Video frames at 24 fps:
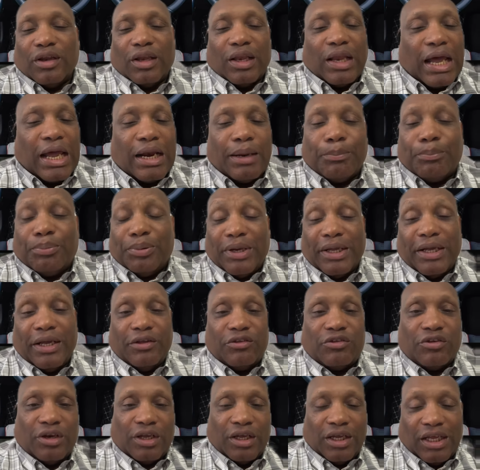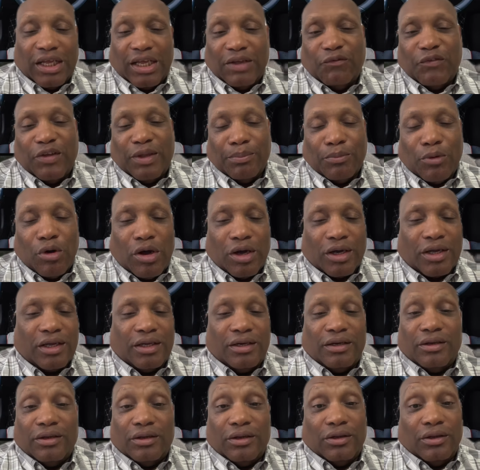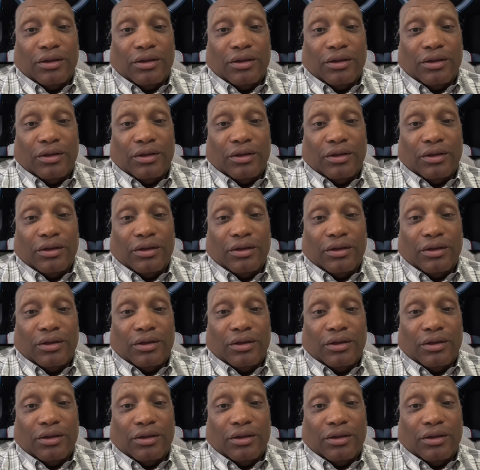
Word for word: lot of players in the EV market.